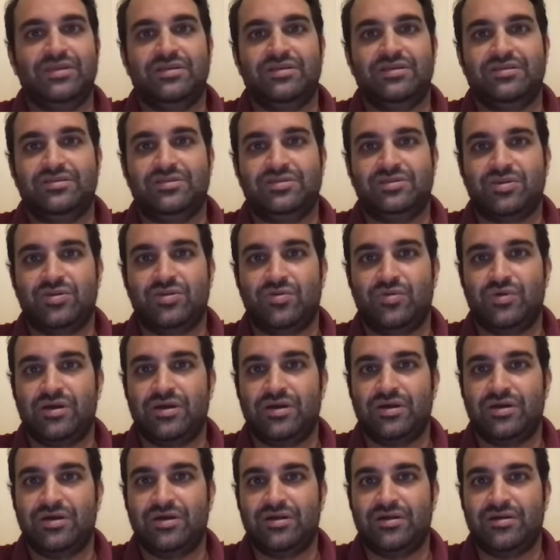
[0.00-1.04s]

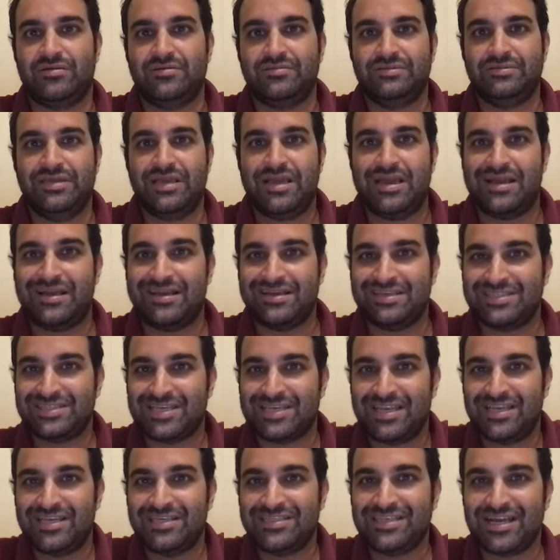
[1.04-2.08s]
So yeah,
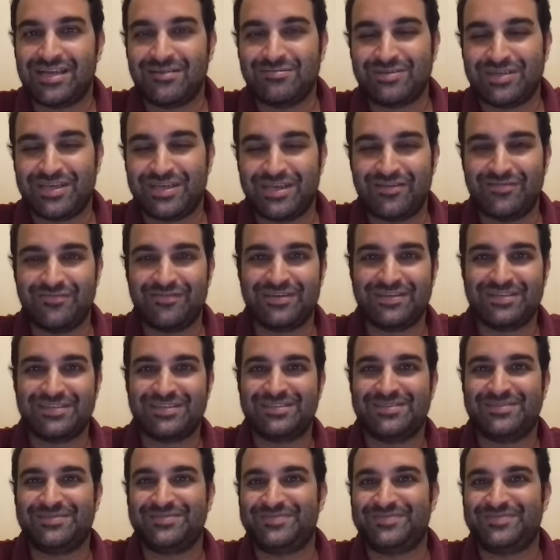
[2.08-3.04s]
exciting times ahead of us.